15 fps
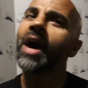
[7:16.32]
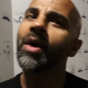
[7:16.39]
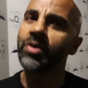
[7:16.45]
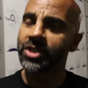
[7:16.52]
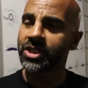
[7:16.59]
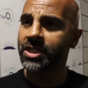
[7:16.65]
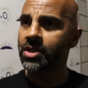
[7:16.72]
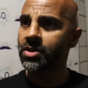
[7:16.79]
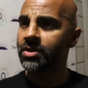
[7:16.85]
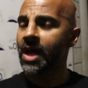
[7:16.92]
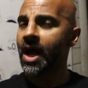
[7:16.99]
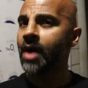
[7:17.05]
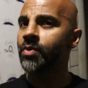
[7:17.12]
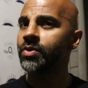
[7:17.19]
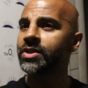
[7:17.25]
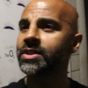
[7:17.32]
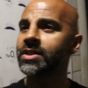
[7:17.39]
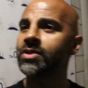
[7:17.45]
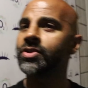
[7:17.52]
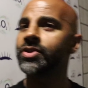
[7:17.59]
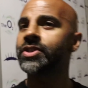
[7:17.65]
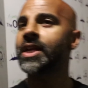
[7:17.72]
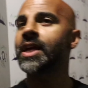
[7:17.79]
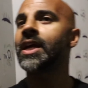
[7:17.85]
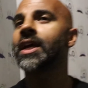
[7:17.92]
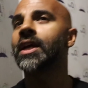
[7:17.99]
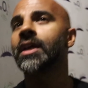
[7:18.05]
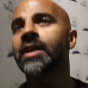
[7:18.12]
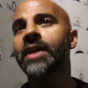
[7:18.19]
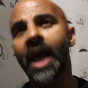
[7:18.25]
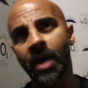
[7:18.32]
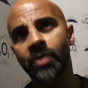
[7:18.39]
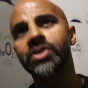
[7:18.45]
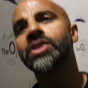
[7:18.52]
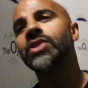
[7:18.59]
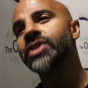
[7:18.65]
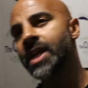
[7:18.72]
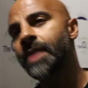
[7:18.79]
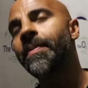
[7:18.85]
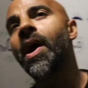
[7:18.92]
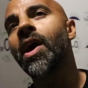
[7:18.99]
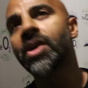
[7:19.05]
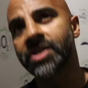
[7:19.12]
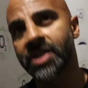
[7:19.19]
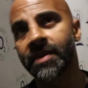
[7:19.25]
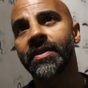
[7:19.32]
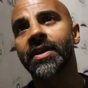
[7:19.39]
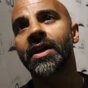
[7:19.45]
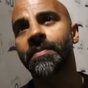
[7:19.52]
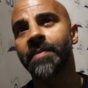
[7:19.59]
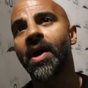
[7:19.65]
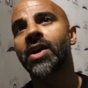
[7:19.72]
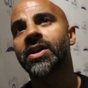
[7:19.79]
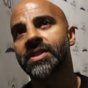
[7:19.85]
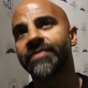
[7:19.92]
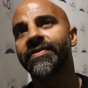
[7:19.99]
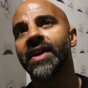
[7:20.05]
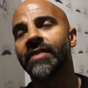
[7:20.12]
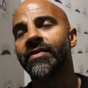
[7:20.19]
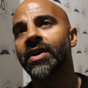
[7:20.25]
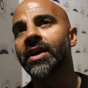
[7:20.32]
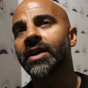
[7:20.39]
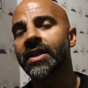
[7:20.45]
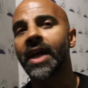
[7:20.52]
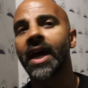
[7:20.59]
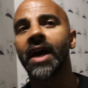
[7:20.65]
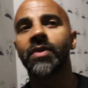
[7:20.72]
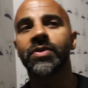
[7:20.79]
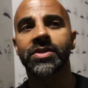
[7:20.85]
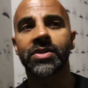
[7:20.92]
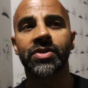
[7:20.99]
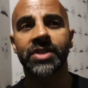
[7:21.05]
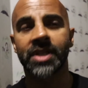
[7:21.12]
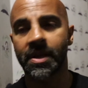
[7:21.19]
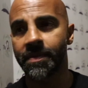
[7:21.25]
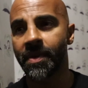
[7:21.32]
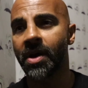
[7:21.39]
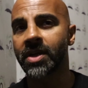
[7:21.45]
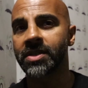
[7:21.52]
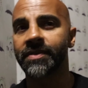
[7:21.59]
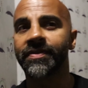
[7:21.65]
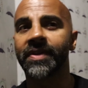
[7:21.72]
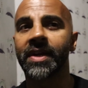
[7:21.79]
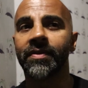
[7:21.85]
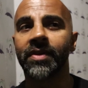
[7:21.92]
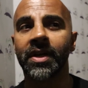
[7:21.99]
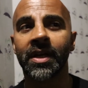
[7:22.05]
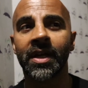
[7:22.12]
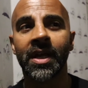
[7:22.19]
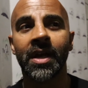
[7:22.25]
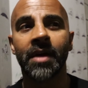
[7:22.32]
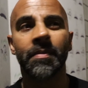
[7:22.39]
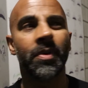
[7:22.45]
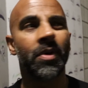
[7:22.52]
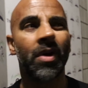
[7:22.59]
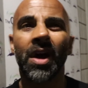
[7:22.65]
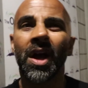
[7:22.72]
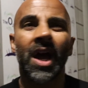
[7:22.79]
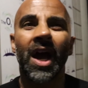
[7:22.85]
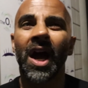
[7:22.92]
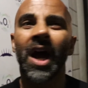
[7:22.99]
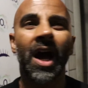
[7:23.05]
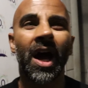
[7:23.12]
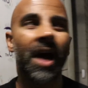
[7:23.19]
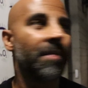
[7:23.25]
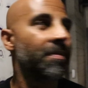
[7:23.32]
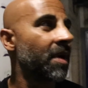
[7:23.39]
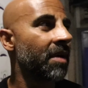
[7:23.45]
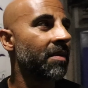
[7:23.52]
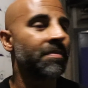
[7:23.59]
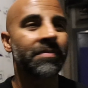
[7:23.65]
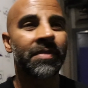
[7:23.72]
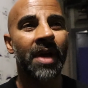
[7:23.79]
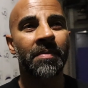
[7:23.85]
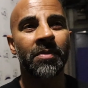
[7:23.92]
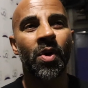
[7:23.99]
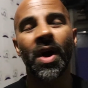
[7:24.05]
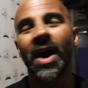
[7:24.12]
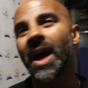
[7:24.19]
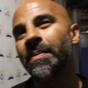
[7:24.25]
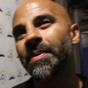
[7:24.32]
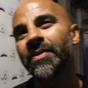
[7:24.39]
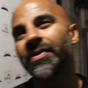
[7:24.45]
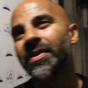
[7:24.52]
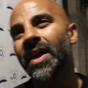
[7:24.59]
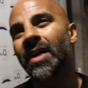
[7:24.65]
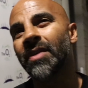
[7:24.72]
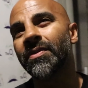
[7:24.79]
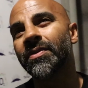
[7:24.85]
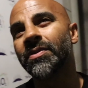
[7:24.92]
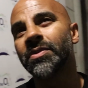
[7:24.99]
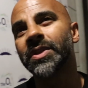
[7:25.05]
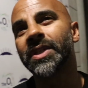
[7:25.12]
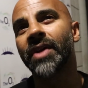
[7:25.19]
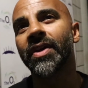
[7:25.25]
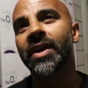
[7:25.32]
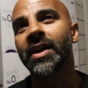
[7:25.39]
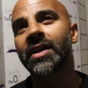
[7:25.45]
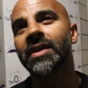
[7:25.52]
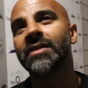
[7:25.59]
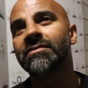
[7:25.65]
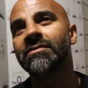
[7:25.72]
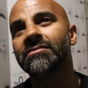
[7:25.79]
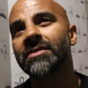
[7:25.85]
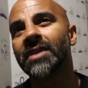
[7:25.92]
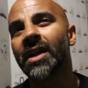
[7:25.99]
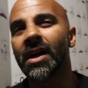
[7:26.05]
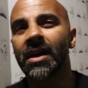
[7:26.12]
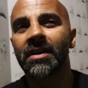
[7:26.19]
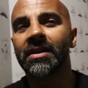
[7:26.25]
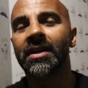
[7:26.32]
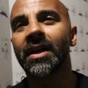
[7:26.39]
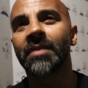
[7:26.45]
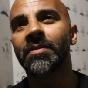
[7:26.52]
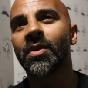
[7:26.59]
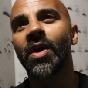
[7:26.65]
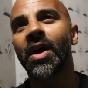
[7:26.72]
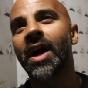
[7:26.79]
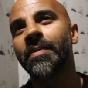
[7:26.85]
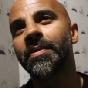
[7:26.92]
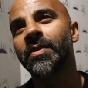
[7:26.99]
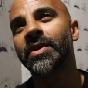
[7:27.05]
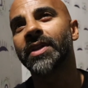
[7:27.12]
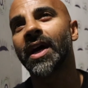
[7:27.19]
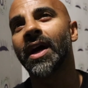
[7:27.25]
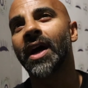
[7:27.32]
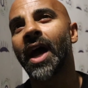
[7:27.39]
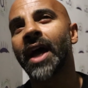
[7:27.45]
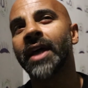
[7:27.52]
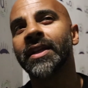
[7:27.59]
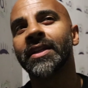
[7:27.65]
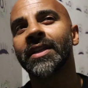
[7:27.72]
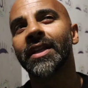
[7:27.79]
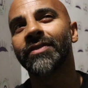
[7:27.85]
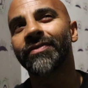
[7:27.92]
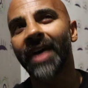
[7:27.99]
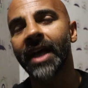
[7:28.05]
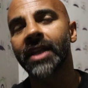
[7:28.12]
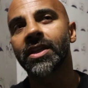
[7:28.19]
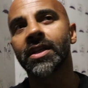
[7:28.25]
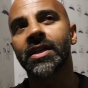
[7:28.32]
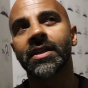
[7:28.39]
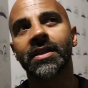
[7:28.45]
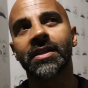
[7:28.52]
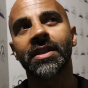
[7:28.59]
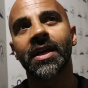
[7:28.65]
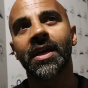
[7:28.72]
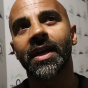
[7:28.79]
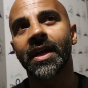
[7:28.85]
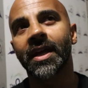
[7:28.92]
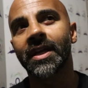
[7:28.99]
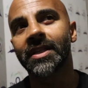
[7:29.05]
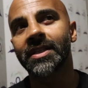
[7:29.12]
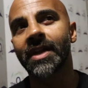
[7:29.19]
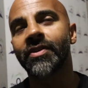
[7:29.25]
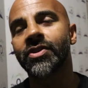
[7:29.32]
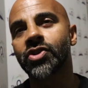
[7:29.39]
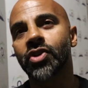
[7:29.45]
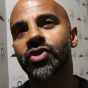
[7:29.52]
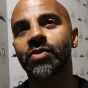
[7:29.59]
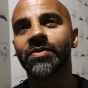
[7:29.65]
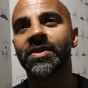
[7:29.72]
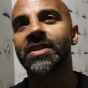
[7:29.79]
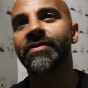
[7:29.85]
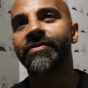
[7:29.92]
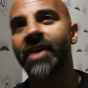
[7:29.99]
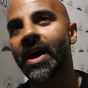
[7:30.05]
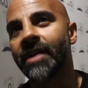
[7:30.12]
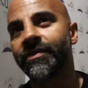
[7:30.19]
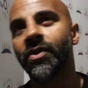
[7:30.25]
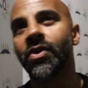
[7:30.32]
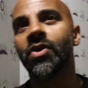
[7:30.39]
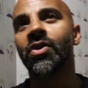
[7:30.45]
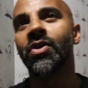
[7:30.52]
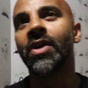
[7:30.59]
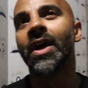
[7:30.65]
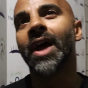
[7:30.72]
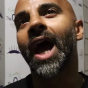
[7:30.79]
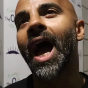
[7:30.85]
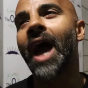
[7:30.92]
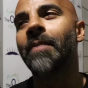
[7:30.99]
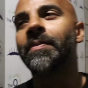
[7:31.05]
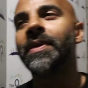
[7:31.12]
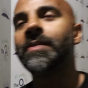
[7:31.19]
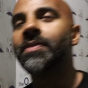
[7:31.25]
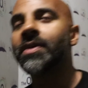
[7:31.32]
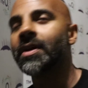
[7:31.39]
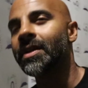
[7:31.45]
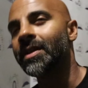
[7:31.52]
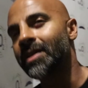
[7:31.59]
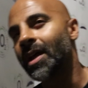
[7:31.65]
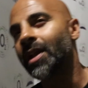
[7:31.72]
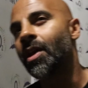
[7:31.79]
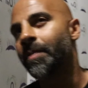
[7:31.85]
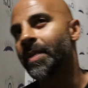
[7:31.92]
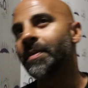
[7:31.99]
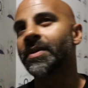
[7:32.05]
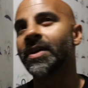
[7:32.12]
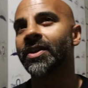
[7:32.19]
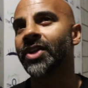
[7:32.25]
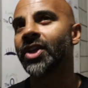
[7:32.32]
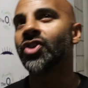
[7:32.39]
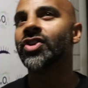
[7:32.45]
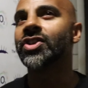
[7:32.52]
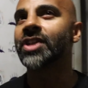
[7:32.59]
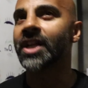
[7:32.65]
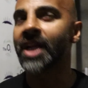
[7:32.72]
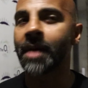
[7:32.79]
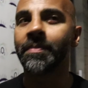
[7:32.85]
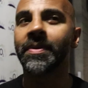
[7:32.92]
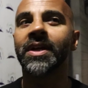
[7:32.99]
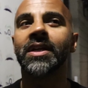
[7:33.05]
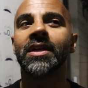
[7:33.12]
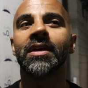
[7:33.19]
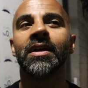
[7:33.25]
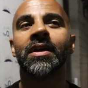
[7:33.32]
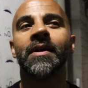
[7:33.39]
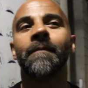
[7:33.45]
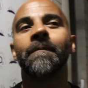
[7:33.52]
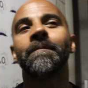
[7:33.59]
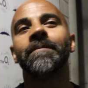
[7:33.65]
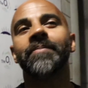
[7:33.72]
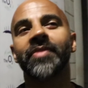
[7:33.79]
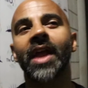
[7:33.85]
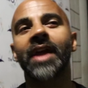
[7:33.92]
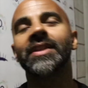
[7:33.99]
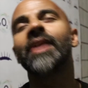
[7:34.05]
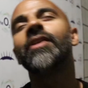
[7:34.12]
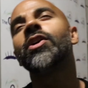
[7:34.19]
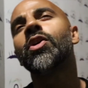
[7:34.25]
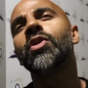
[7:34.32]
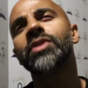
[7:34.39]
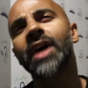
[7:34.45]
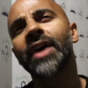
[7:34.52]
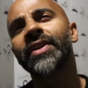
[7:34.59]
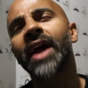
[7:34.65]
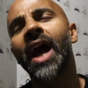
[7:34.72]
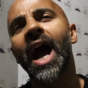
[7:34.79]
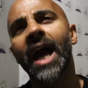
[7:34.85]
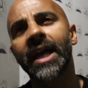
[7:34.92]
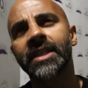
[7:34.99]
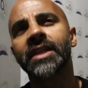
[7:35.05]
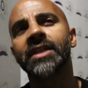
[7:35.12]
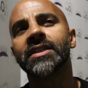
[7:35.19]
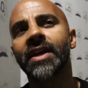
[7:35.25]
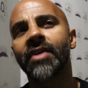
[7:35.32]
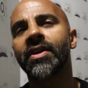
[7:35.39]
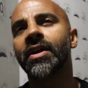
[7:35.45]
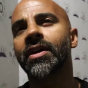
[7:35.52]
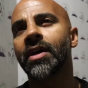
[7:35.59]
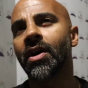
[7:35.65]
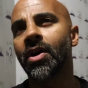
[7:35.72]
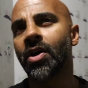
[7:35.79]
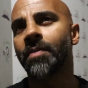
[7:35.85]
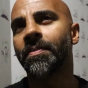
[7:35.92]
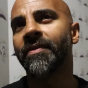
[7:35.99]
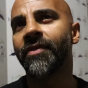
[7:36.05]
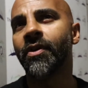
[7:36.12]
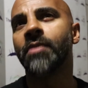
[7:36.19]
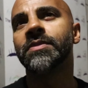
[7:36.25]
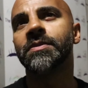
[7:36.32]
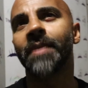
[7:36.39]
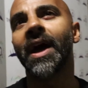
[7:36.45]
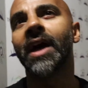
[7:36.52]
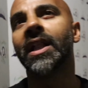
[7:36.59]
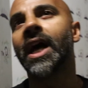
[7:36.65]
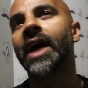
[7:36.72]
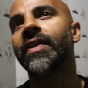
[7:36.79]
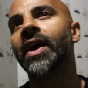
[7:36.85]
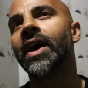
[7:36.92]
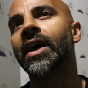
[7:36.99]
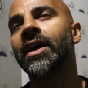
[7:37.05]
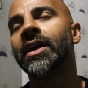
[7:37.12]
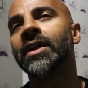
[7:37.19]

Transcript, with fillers: I would, still, I would still. Parker's say, probably the favourite yeah, with the bookies, etc. Parker's yeah. a favourite. Yeah, I would still say that Parker's a favourite, but I'm, I'm, I'm quite happy for that with Dereck. Yeah, I'm quite happy with that. And the fact that, that Dereck's got something to fight for, and people gonna a lot of people are gonna think that he's gonna get beat. Dereck, I think I think Dereck performs better like that.